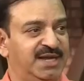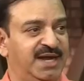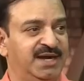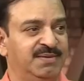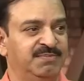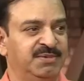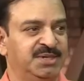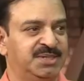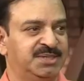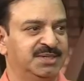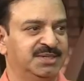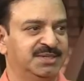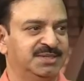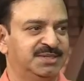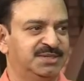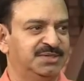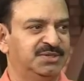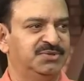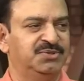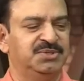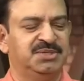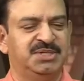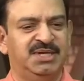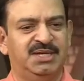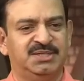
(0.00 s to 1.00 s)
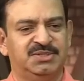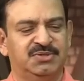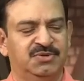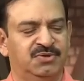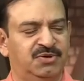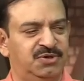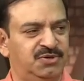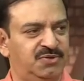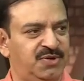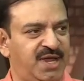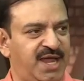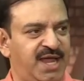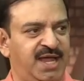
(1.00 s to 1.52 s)
admissions, you just
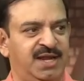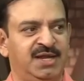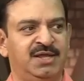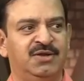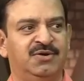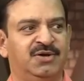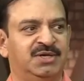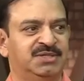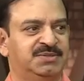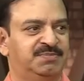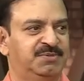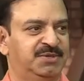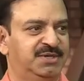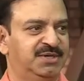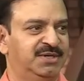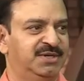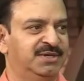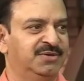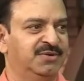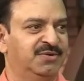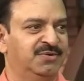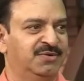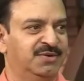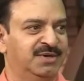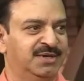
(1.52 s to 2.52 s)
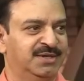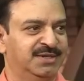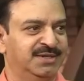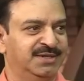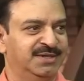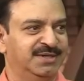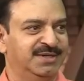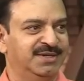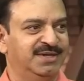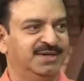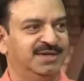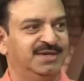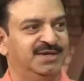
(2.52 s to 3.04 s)
go to any hospital in Goa,
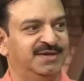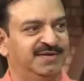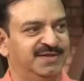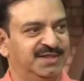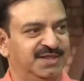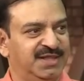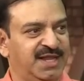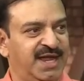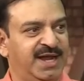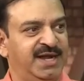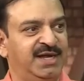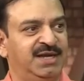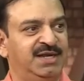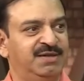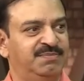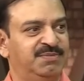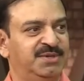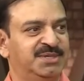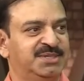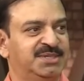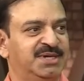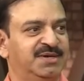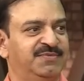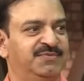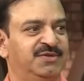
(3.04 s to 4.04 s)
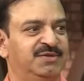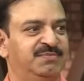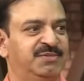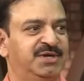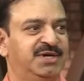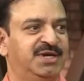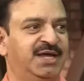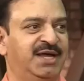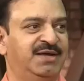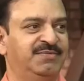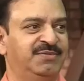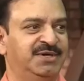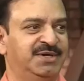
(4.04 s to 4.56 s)
90% will be
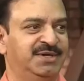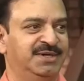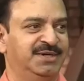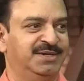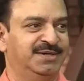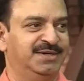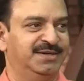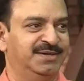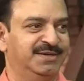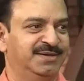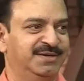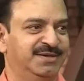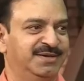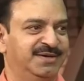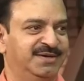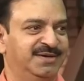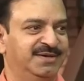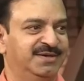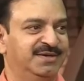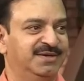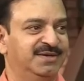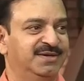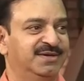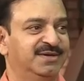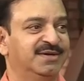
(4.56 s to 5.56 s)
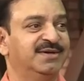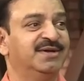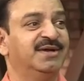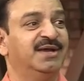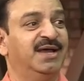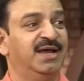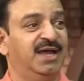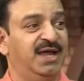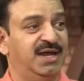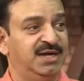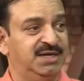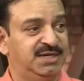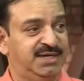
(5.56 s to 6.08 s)
diabetic.
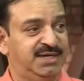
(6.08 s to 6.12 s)
90%? And